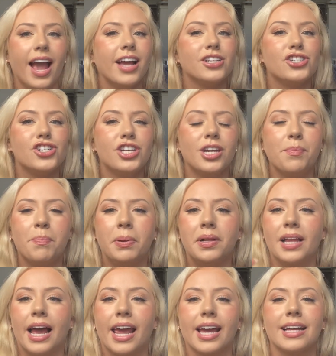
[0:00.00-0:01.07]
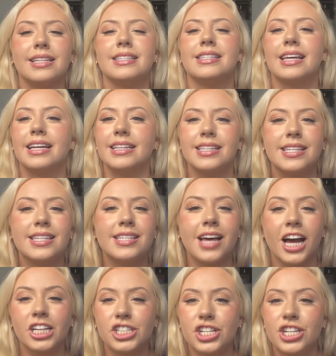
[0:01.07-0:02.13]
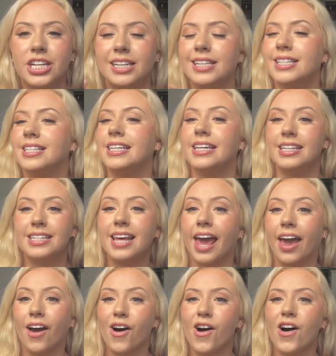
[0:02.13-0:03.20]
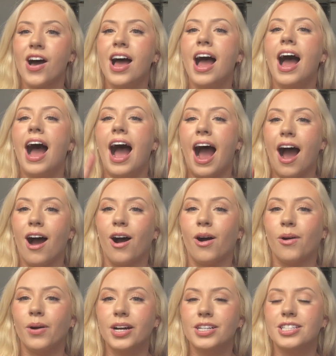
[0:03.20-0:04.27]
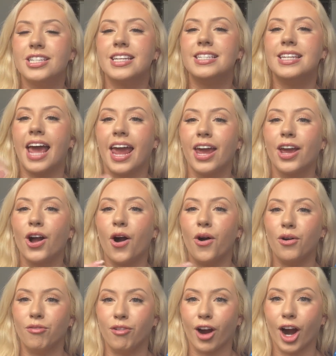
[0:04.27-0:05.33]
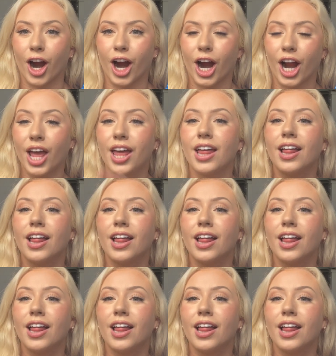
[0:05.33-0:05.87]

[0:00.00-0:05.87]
and she plans in such detail how to take over